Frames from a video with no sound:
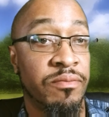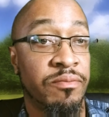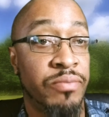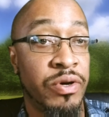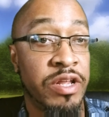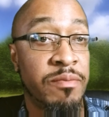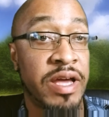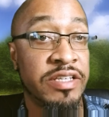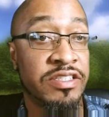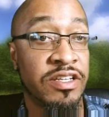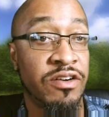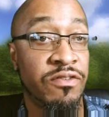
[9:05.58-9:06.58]
putting
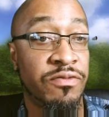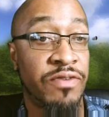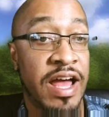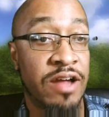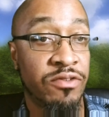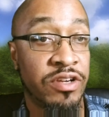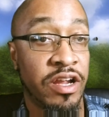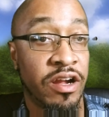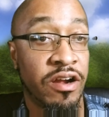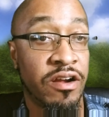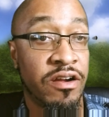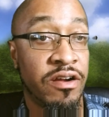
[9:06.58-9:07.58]
myself out
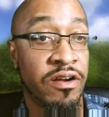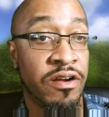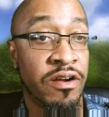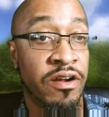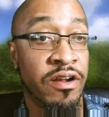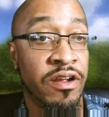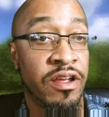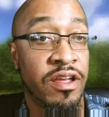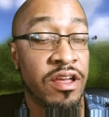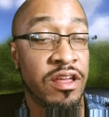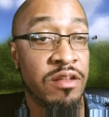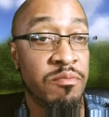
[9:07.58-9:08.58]
there
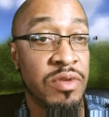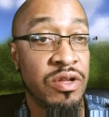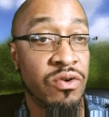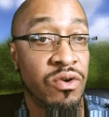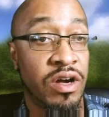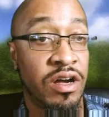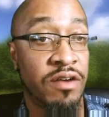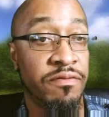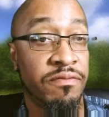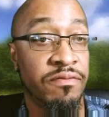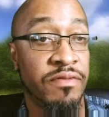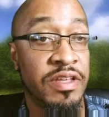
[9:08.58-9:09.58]
in the middle of
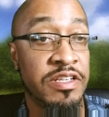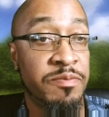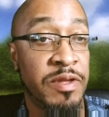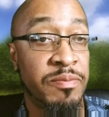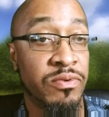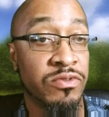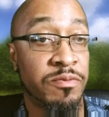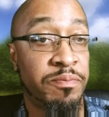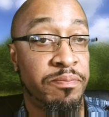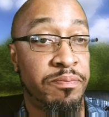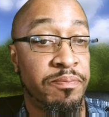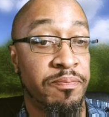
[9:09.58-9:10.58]
these people's
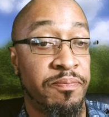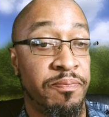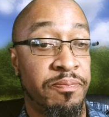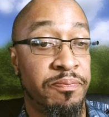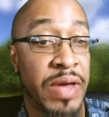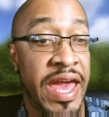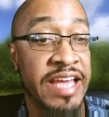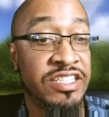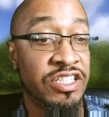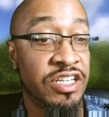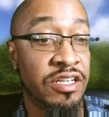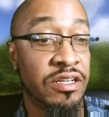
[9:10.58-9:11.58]

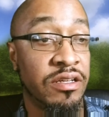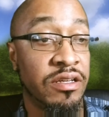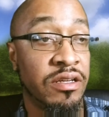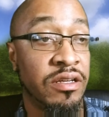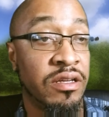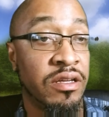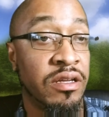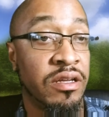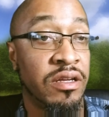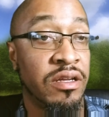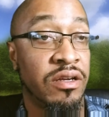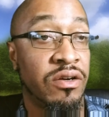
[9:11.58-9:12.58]
passionate,
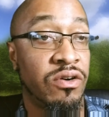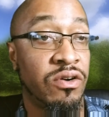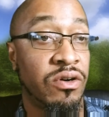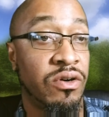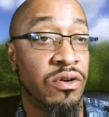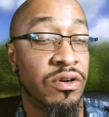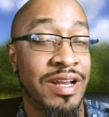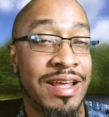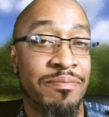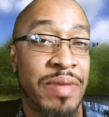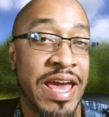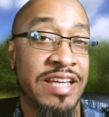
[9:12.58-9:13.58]
or
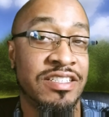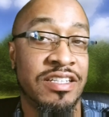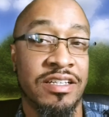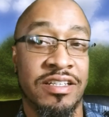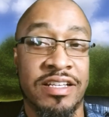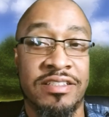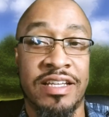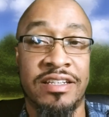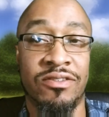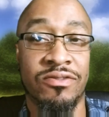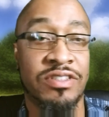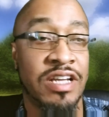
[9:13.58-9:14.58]
not passionate, because that
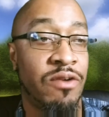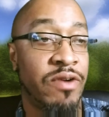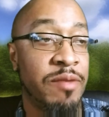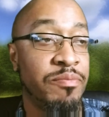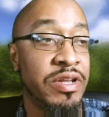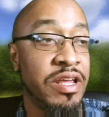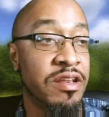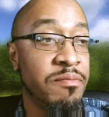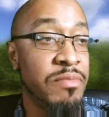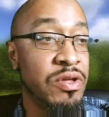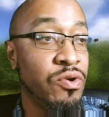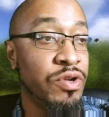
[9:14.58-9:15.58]
don't sound right, but in the
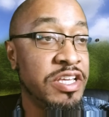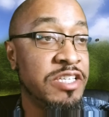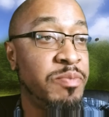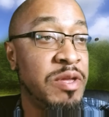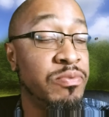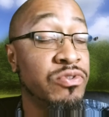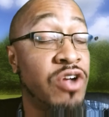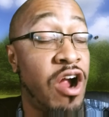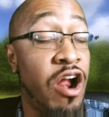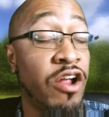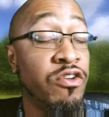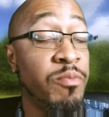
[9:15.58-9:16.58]
middle of these people's
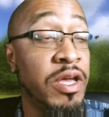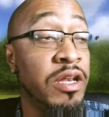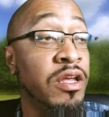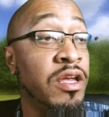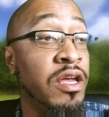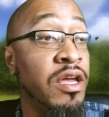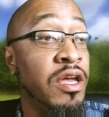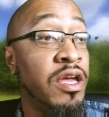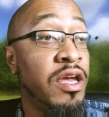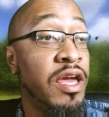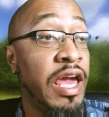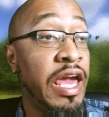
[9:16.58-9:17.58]
argument.
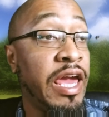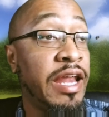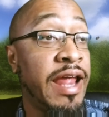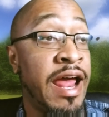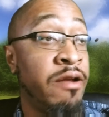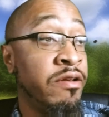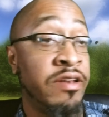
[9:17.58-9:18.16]
And I